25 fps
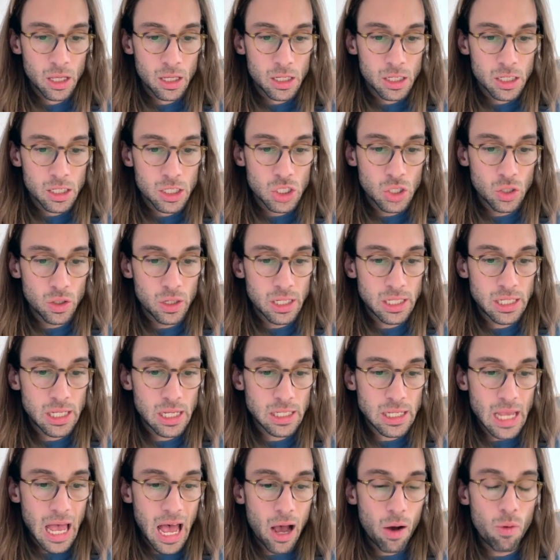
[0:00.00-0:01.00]
So this
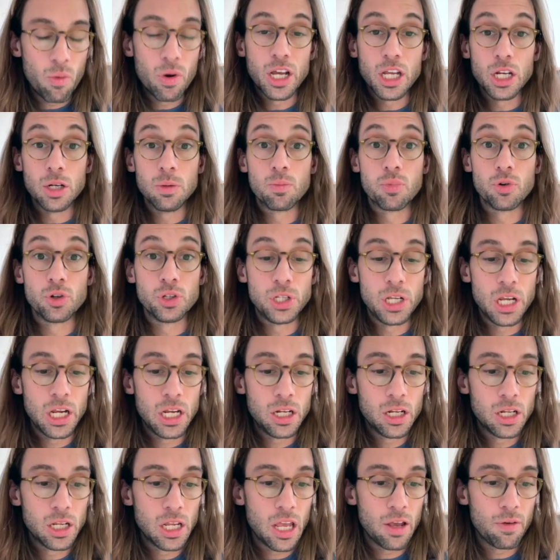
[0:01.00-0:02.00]
is how we can
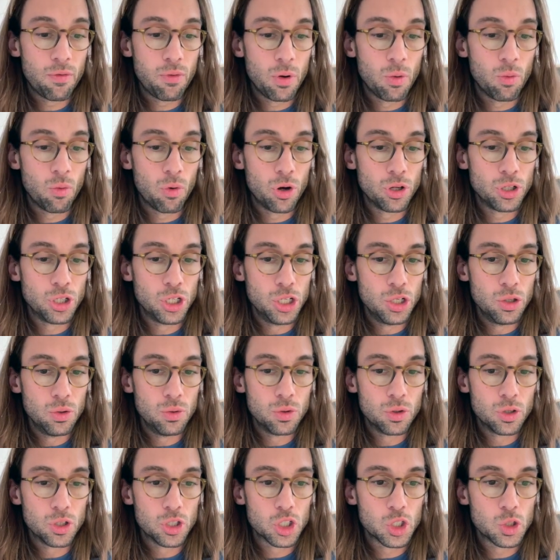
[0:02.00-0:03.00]
proceed if we want to
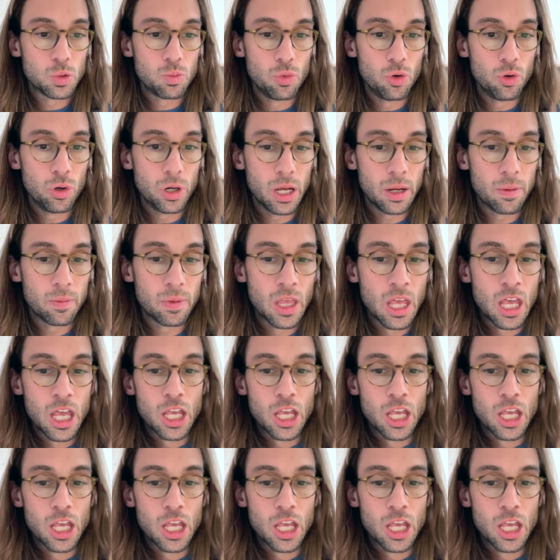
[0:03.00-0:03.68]
do smoothing.